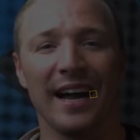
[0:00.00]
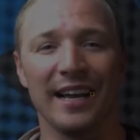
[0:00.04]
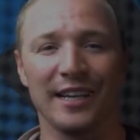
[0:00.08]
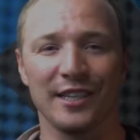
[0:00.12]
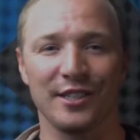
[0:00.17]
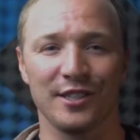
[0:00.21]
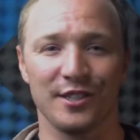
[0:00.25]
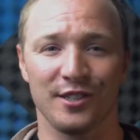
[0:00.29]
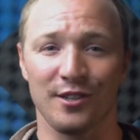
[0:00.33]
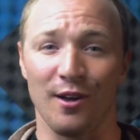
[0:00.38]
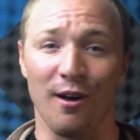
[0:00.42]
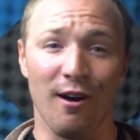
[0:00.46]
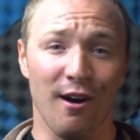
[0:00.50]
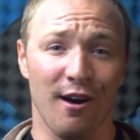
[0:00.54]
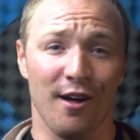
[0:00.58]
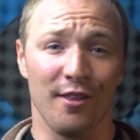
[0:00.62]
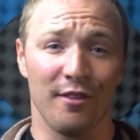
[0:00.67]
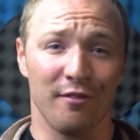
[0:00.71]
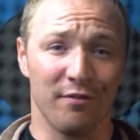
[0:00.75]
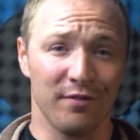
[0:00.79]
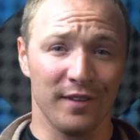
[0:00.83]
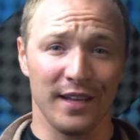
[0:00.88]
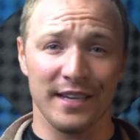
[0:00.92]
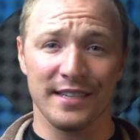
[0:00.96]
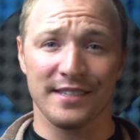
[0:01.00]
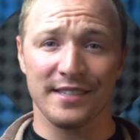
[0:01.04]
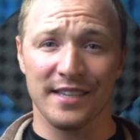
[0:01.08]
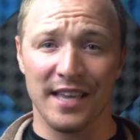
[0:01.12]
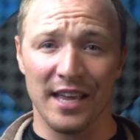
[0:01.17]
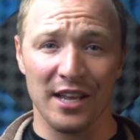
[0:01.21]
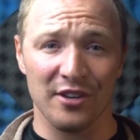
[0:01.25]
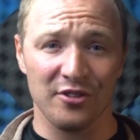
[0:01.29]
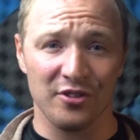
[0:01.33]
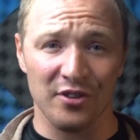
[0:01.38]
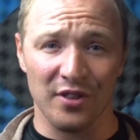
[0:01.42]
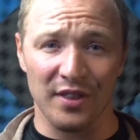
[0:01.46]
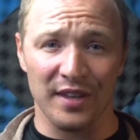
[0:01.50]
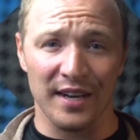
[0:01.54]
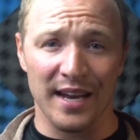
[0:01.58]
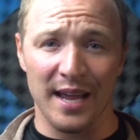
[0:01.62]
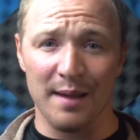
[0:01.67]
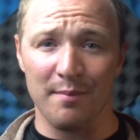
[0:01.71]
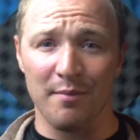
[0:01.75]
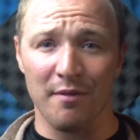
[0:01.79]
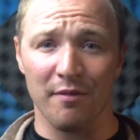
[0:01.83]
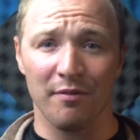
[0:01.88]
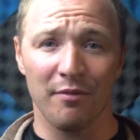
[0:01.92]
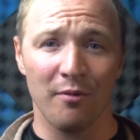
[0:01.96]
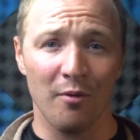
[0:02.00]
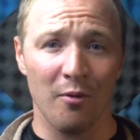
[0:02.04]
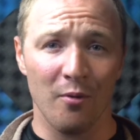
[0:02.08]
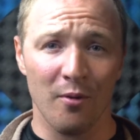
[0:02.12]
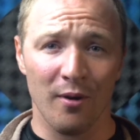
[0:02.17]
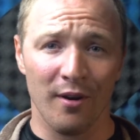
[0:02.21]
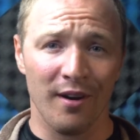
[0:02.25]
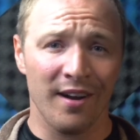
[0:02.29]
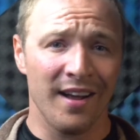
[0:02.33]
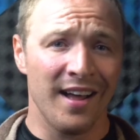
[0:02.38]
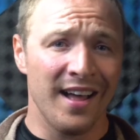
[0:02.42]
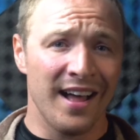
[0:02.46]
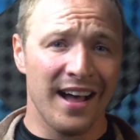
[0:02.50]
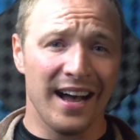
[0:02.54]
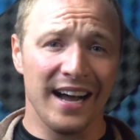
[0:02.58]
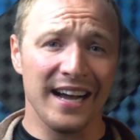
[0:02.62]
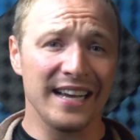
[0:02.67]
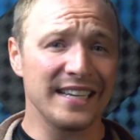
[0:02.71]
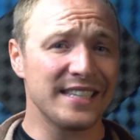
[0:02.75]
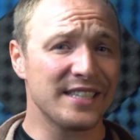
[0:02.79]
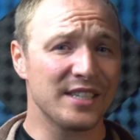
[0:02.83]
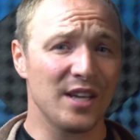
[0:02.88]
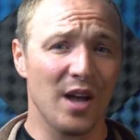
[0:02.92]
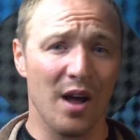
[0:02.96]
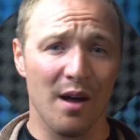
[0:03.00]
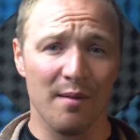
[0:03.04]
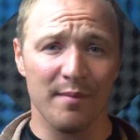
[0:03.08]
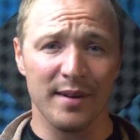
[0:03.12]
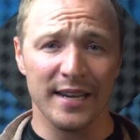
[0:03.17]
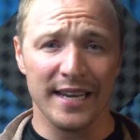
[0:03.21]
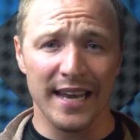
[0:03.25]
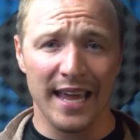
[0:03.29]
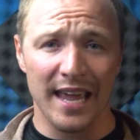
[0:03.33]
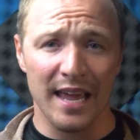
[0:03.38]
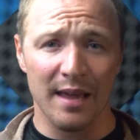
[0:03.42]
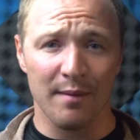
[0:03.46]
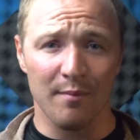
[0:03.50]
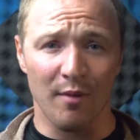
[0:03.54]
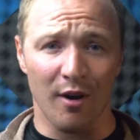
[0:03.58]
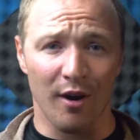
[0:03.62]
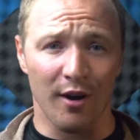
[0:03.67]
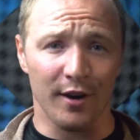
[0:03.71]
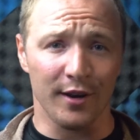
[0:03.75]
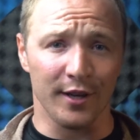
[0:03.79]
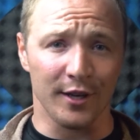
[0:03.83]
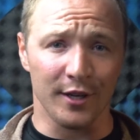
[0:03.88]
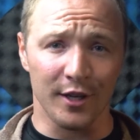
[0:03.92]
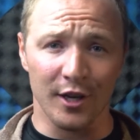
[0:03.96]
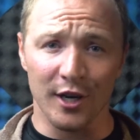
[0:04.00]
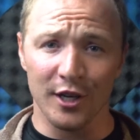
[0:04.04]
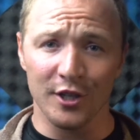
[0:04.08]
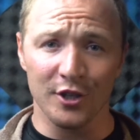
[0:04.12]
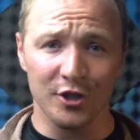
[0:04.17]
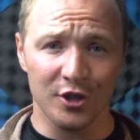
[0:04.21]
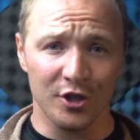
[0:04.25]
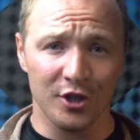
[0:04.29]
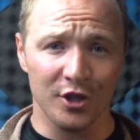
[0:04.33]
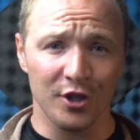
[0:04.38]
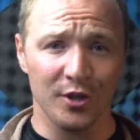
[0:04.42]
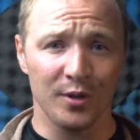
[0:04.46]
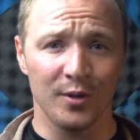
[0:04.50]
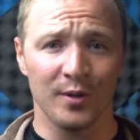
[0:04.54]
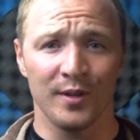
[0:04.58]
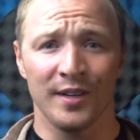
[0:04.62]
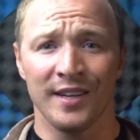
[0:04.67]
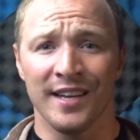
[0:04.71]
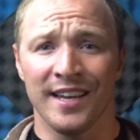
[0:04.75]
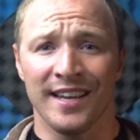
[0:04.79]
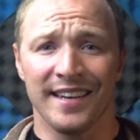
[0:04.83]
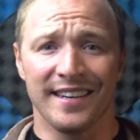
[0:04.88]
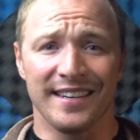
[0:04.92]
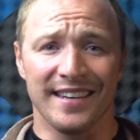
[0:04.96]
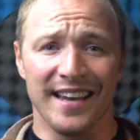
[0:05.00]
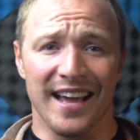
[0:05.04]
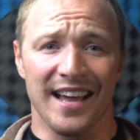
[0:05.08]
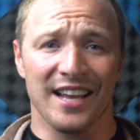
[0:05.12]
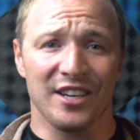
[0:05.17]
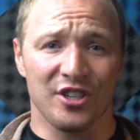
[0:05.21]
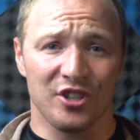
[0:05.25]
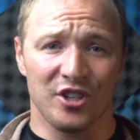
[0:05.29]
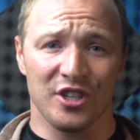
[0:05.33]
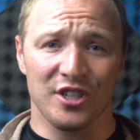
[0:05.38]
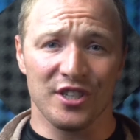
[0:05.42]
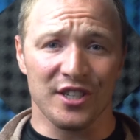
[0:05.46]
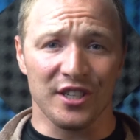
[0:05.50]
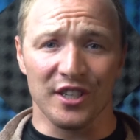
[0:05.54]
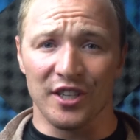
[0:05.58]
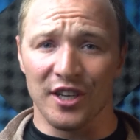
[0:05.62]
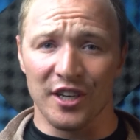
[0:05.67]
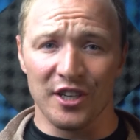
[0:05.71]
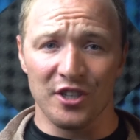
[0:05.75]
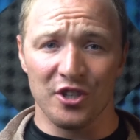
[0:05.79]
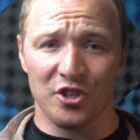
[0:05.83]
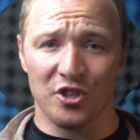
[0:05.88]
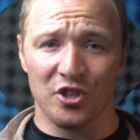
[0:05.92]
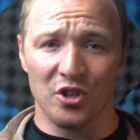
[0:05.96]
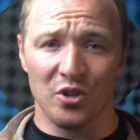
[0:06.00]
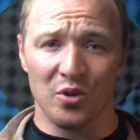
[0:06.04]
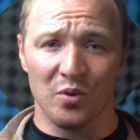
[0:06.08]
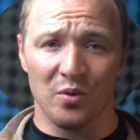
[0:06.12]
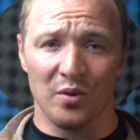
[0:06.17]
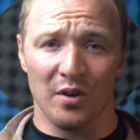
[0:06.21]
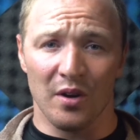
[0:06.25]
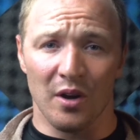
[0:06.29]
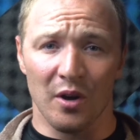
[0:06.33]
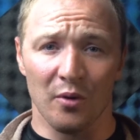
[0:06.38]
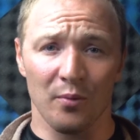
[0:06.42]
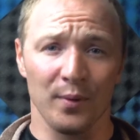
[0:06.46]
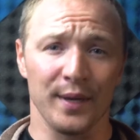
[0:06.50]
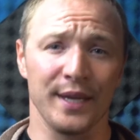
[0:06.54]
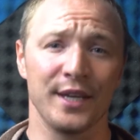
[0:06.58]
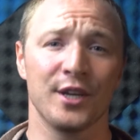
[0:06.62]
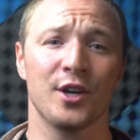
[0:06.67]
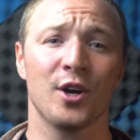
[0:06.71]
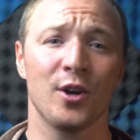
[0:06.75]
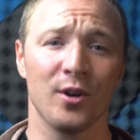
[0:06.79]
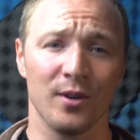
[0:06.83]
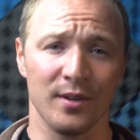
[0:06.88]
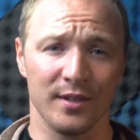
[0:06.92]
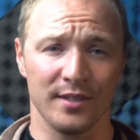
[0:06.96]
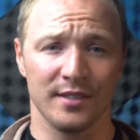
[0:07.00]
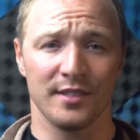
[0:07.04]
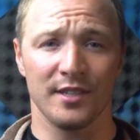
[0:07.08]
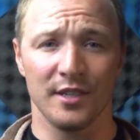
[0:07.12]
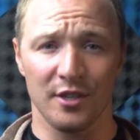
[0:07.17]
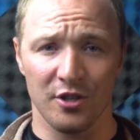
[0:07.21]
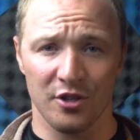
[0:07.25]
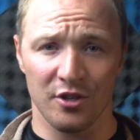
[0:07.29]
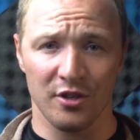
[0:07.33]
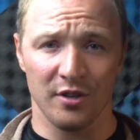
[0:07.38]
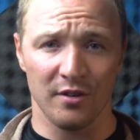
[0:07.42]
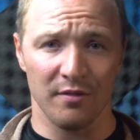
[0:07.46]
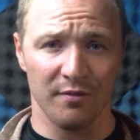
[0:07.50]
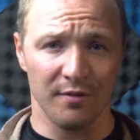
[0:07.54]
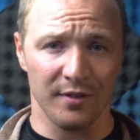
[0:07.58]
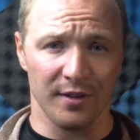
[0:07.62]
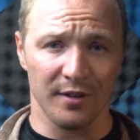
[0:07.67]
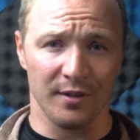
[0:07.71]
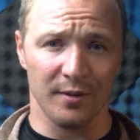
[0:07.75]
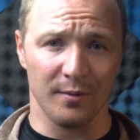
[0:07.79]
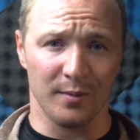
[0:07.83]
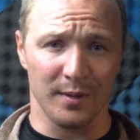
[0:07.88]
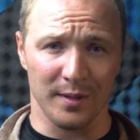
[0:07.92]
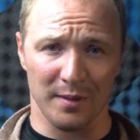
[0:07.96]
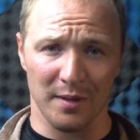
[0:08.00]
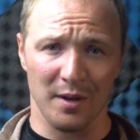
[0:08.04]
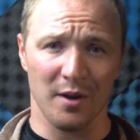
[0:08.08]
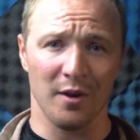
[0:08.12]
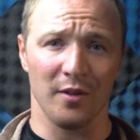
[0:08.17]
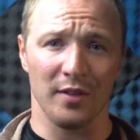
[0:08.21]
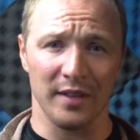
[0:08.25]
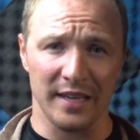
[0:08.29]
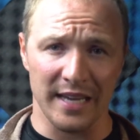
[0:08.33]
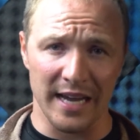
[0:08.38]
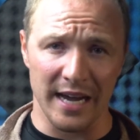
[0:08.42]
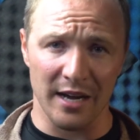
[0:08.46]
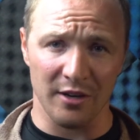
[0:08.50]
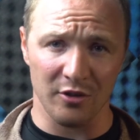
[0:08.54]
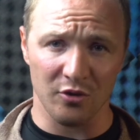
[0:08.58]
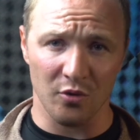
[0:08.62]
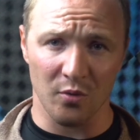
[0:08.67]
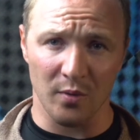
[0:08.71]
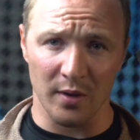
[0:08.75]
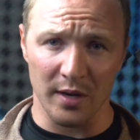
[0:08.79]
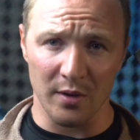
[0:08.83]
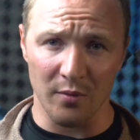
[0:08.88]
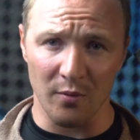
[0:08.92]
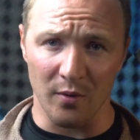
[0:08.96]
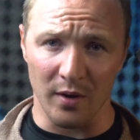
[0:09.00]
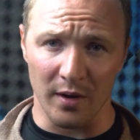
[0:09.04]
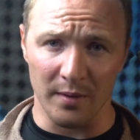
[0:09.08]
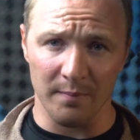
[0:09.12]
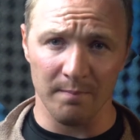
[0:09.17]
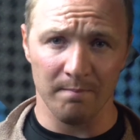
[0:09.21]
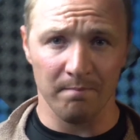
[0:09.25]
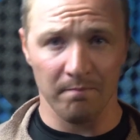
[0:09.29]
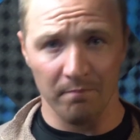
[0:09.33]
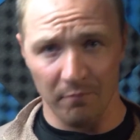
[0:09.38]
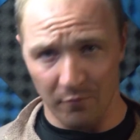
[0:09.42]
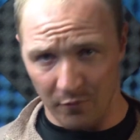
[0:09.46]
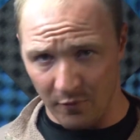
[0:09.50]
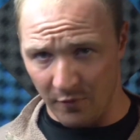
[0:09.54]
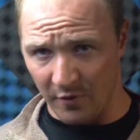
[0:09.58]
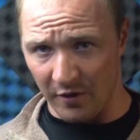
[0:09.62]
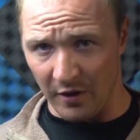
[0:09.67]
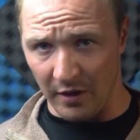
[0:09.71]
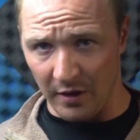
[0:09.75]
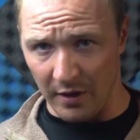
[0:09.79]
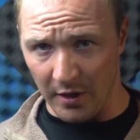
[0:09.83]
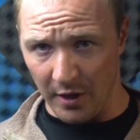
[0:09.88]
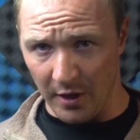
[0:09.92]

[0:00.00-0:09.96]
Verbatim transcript: I saw the flight schedule the night before. I saw my name on a gun shoot, not just a gun shoot, a recurrency shoot for the what they call the GAU 21, seen